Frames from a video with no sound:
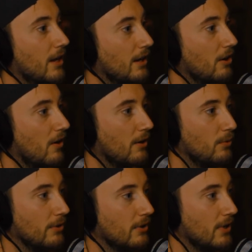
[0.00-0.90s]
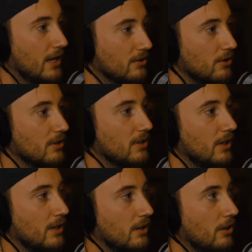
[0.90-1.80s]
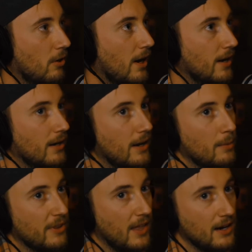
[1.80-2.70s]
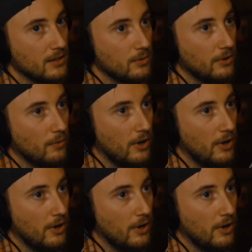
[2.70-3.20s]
And y'all had really good answers. And, I empathize with what